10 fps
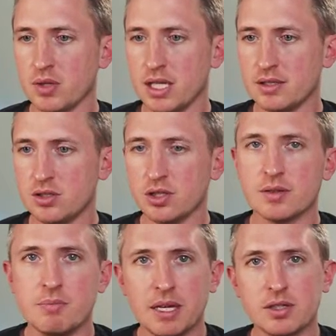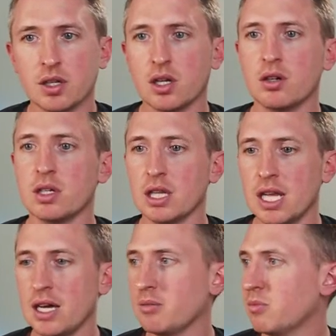it just makes your code a
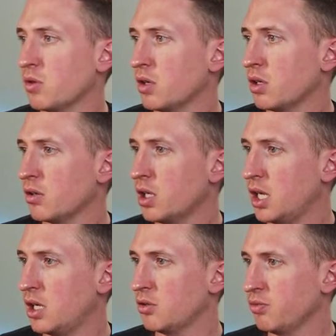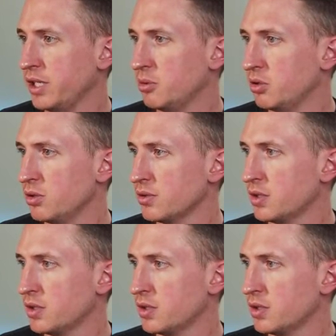lot more readable.